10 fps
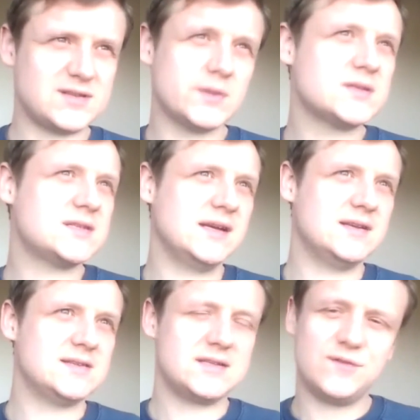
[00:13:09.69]
I was seen
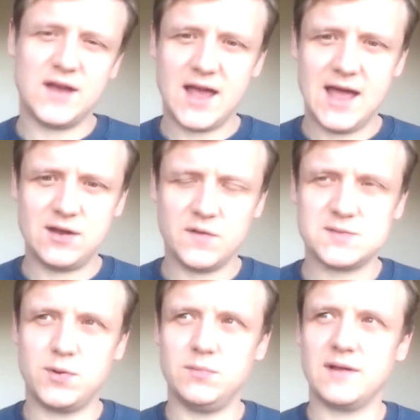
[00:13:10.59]
as this figurehead or this
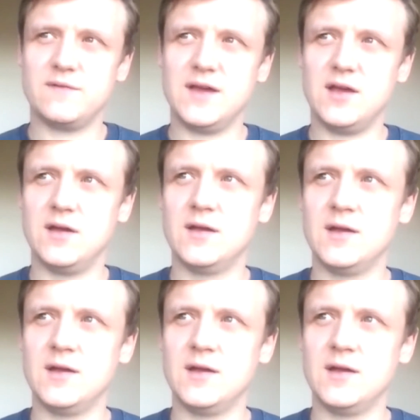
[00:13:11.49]
public figure.